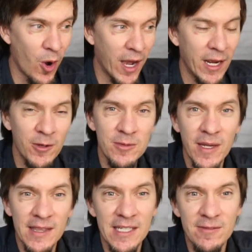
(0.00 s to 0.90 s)
I always
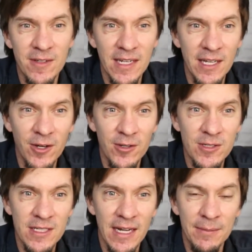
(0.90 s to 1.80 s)
make these
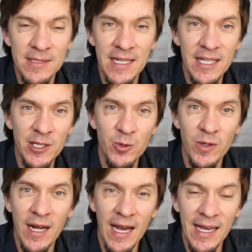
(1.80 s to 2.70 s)
videos and I'm telling you
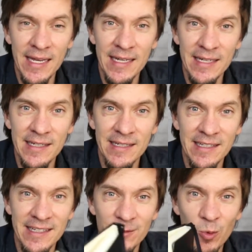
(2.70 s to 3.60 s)
what I'm
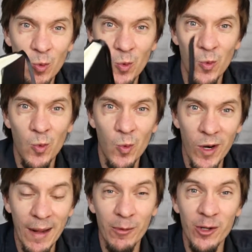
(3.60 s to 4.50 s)

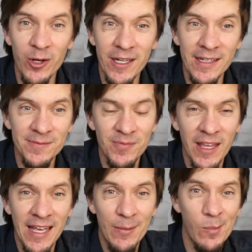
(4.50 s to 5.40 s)
learning,
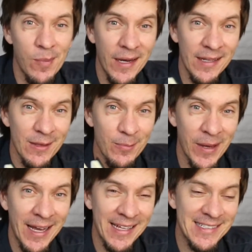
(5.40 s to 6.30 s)
but the
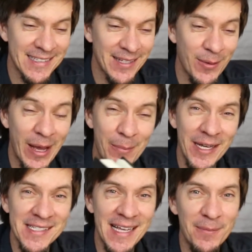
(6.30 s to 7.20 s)
best
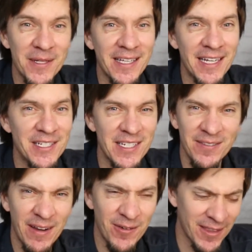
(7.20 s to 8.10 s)
application
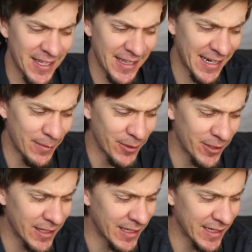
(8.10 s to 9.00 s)
of everything that I'm
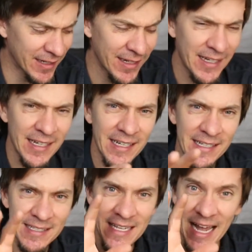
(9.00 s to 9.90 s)
learning here
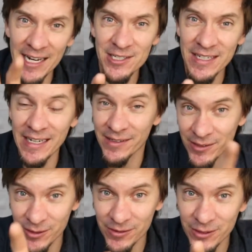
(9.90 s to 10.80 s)
is
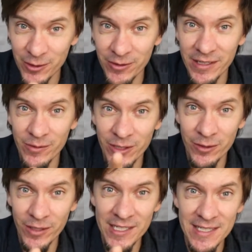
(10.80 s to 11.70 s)
actually you're
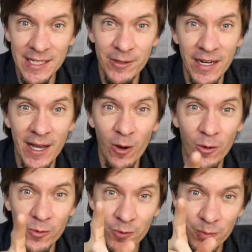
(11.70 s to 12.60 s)
listening right
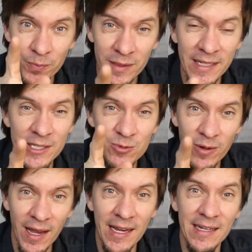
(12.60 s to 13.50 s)
now. Please
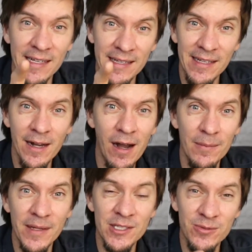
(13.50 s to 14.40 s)
write in the
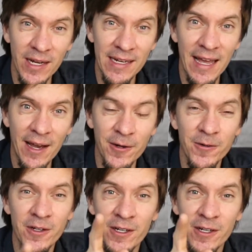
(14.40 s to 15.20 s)
comments right now,